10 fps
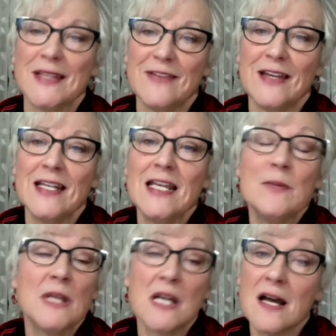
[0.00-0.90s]
it
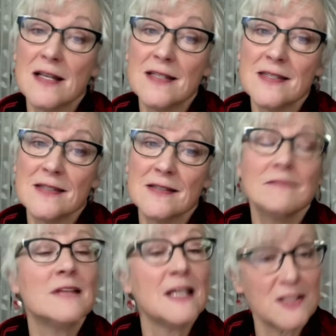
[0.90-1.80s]
because
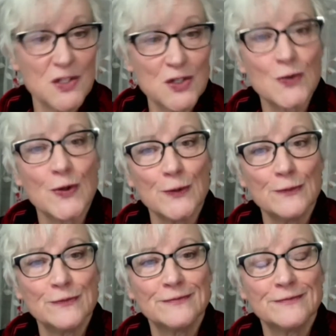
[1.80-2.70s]
it's true.
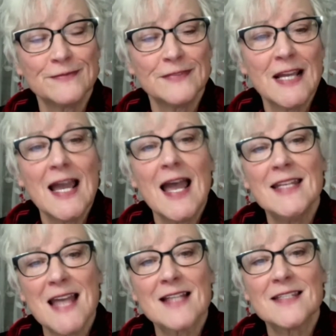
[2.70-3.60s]
And
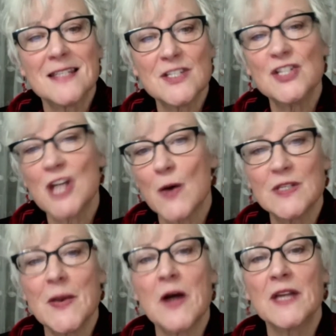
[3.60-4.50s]
yes, this show is
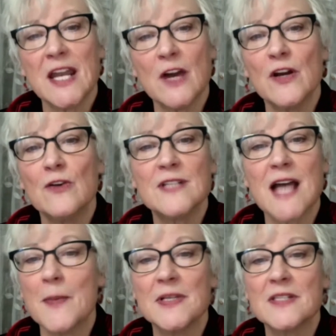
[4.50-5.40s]
about care hero
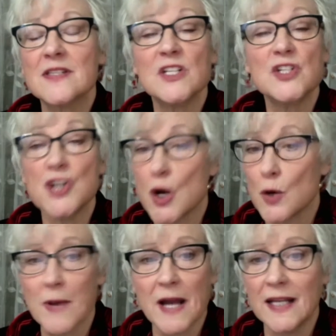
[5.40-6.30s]
topics that
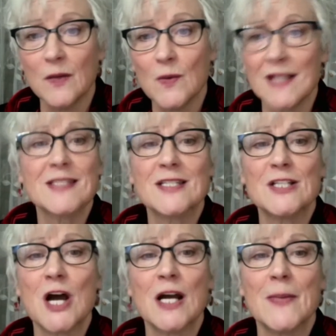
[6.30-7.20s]
nobody wants to
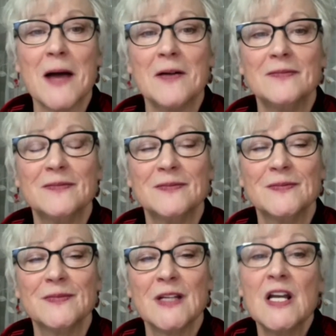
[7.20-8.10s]
talk about.
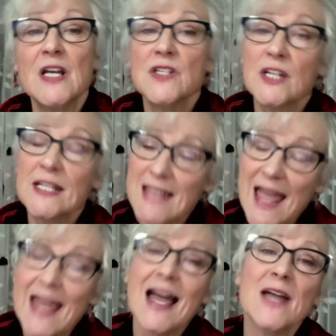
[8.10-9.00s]
So
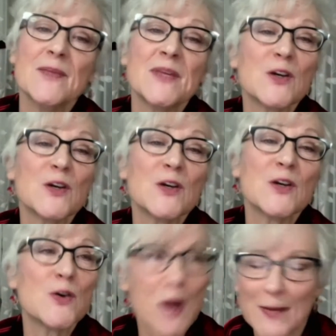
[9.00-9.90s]
today I am
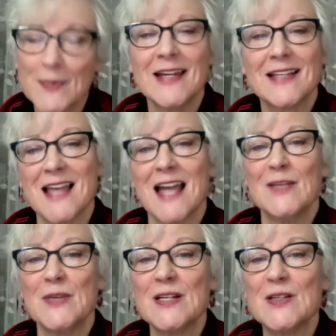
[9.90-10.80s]
incredibly excited
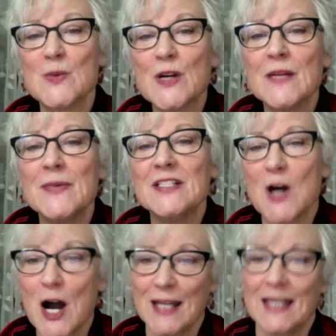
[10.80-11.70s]
because we're going to be
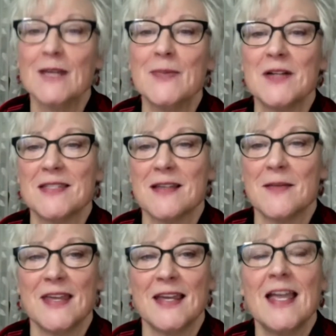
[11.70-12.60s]
talking about
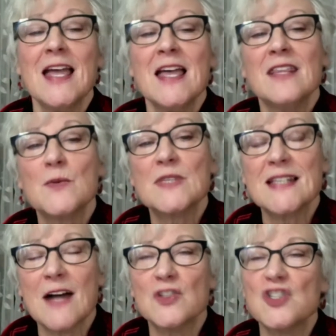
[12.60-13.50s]
something that was
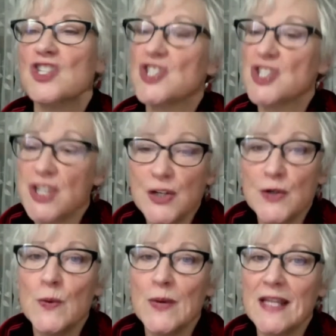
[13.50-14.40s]
announced just
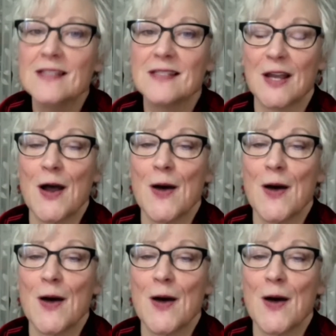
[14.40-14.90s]
2 weeks ago.